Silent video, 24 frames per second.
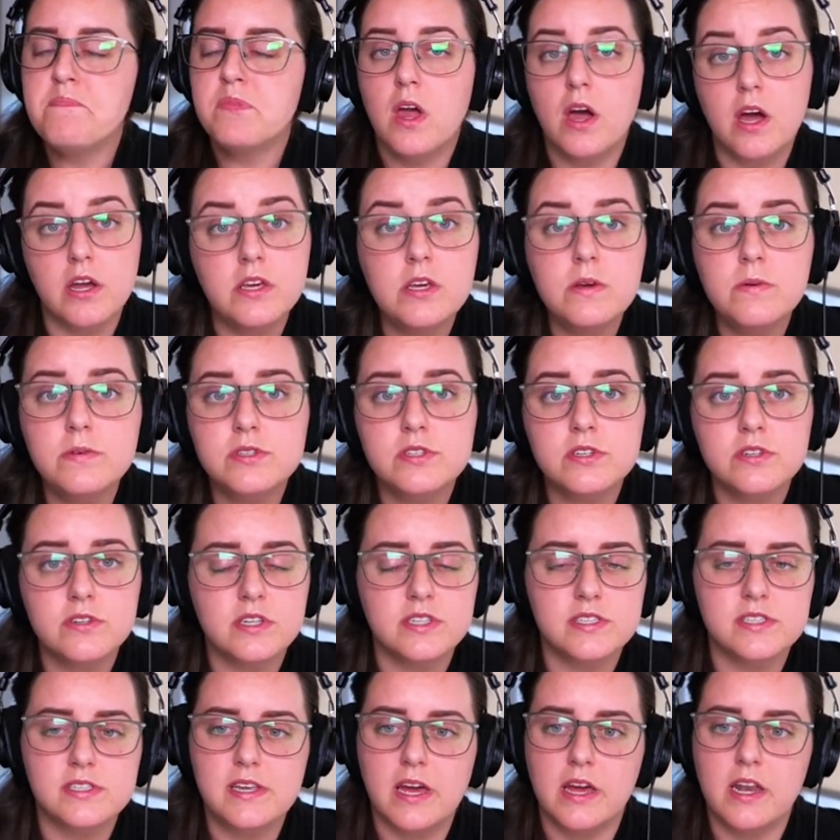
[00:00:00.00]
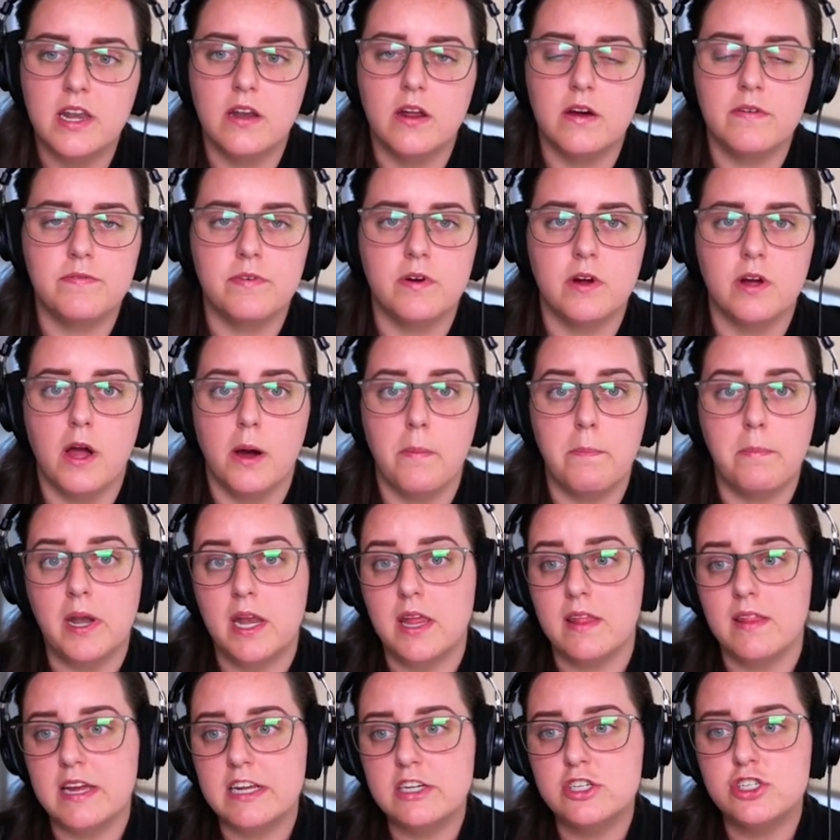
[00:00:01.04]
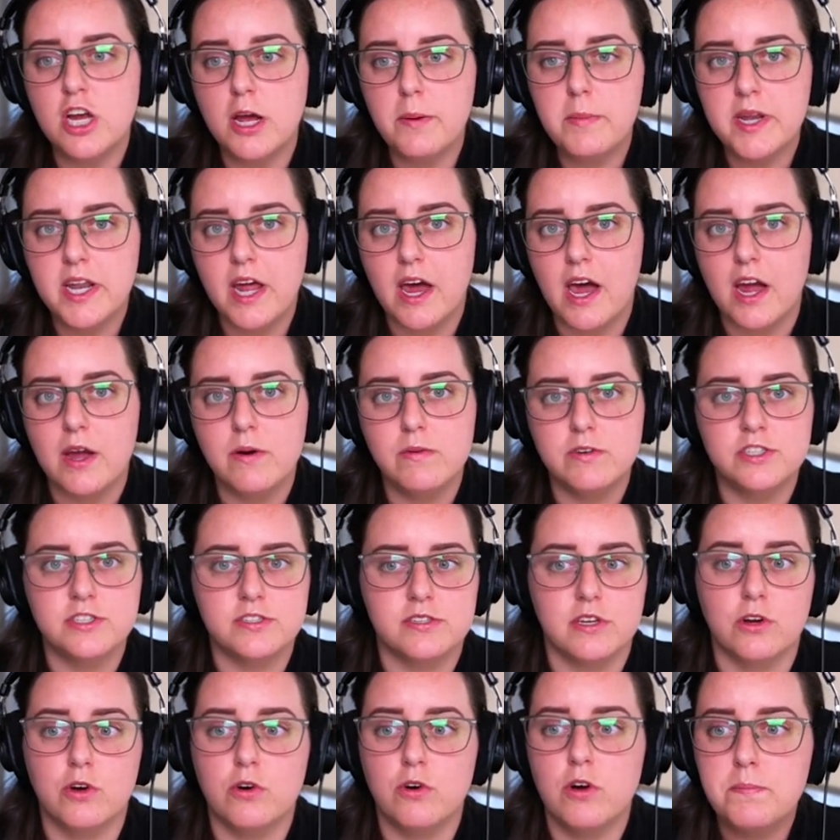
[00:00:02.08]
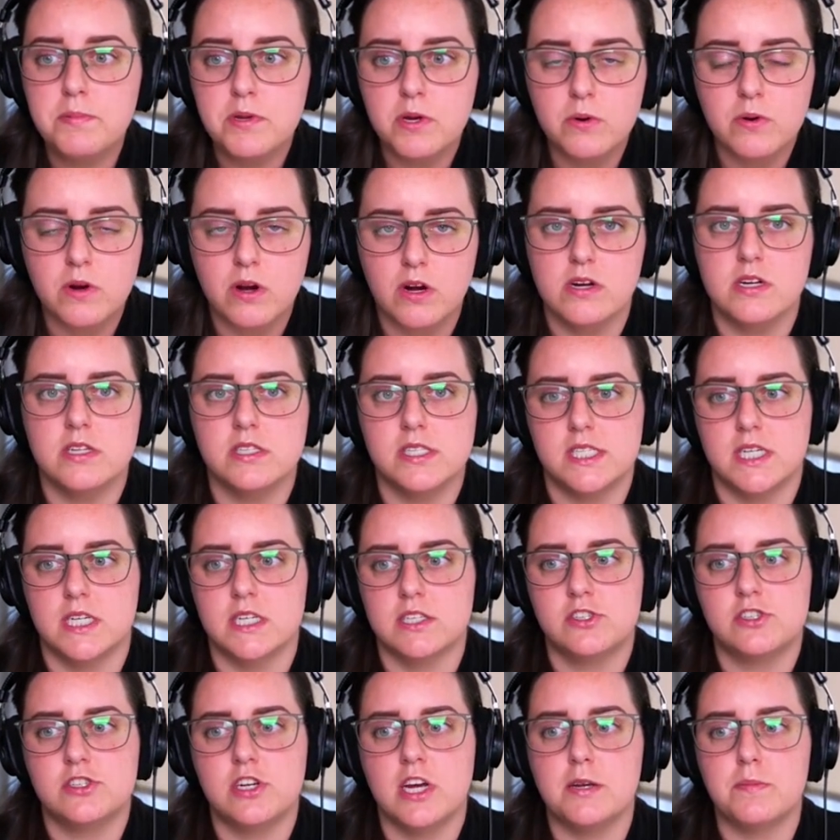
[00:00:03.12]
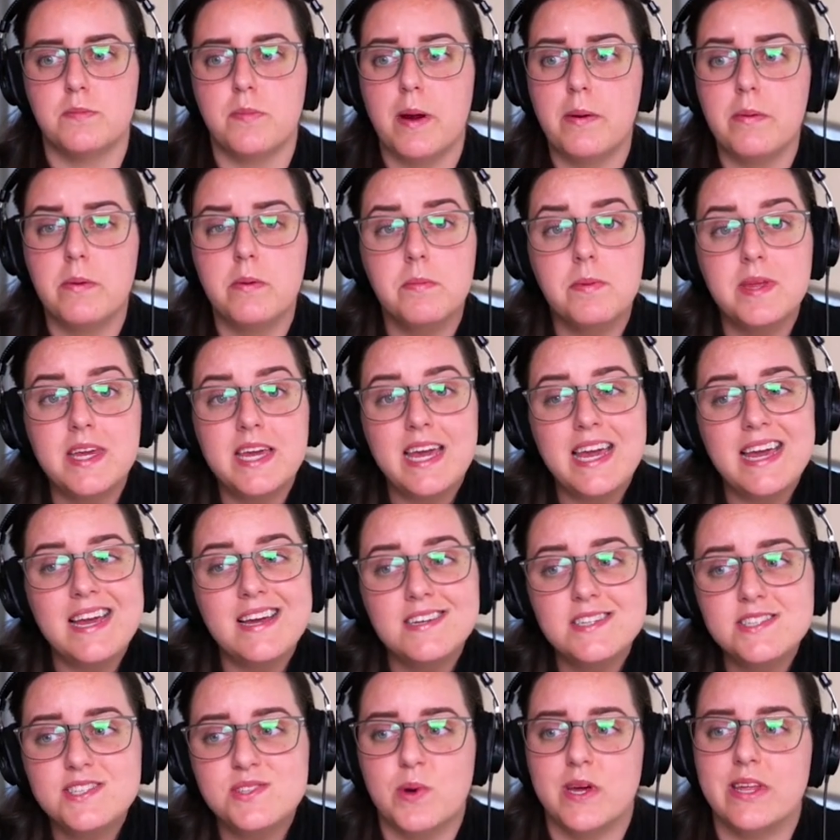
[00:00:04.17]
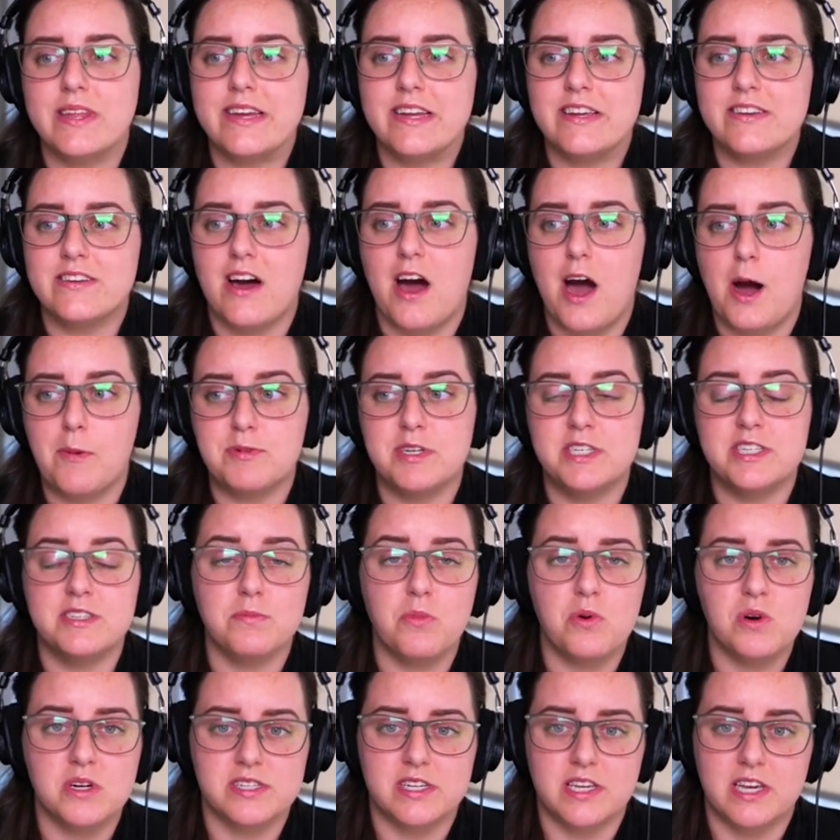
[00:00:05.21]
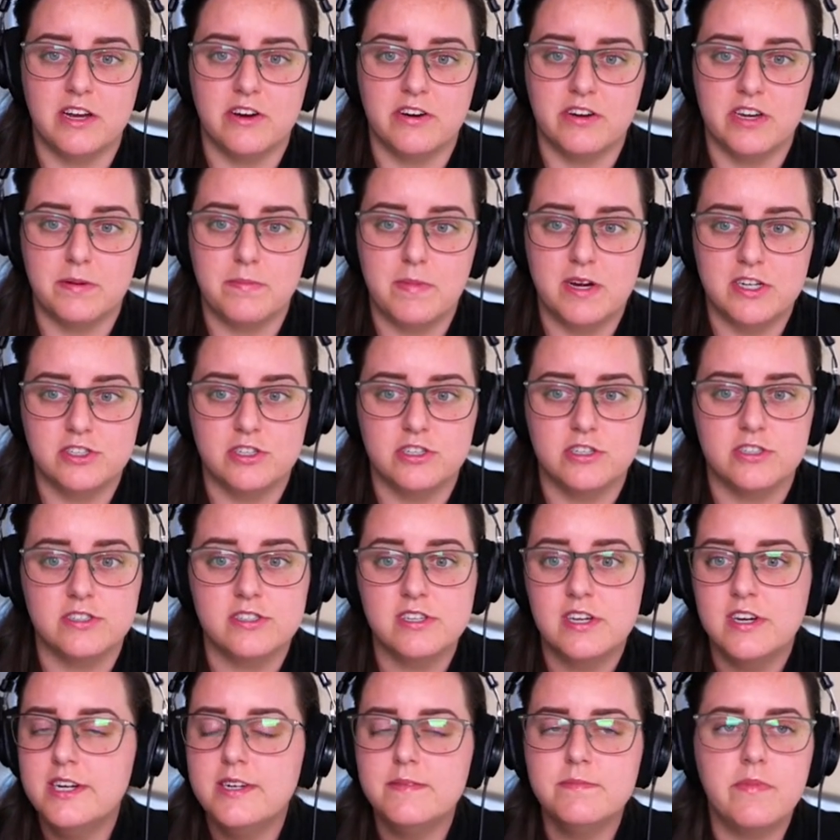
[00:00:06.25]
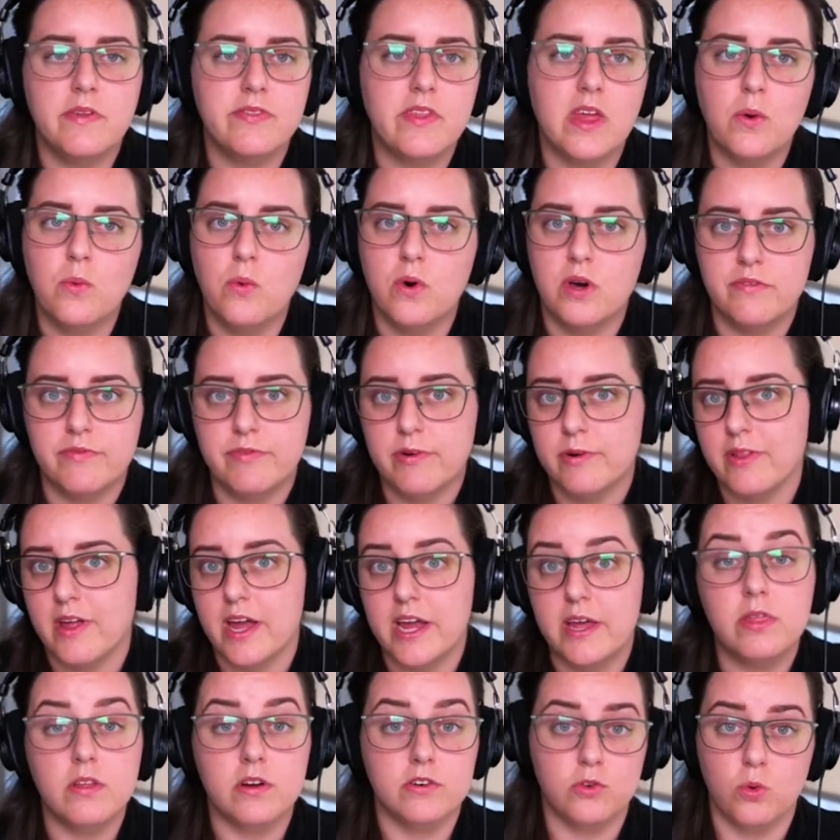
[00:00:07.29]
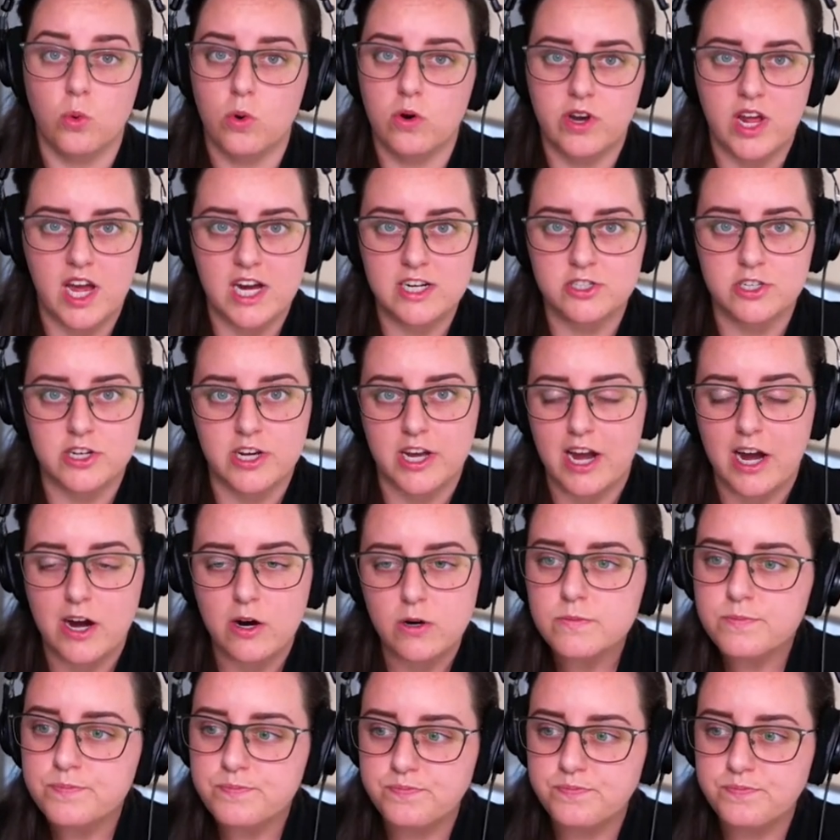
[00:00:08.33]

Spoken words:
A user that's signing up for a company like Gemini, which is a cryptocurrency exchange, probably is willing to opt into more security measures than they would for like their DoorDash account.